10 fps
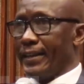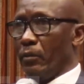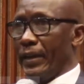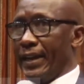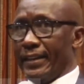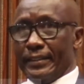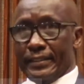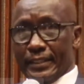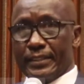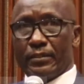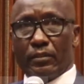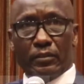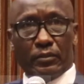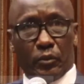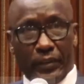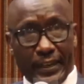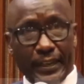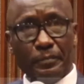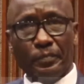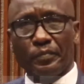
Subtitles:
that we are in this together.